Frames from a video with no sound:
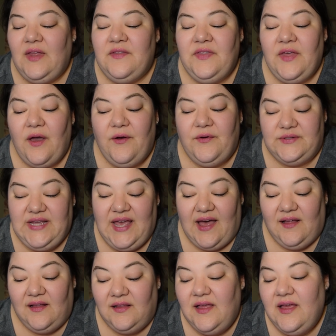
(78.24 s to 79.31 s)
the
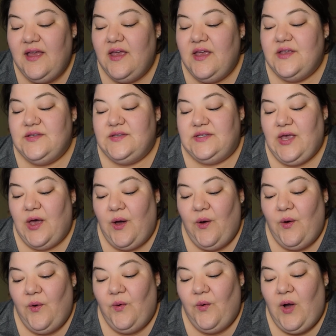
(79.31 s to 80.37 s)
hotel.
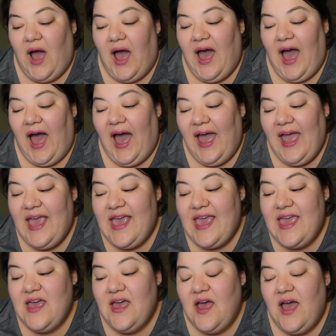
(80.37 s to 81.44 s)
So
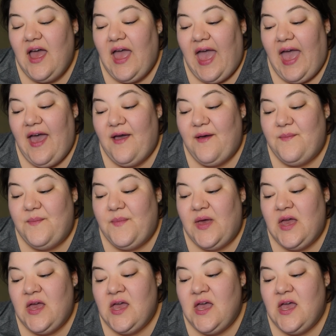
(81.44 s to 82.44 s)
I am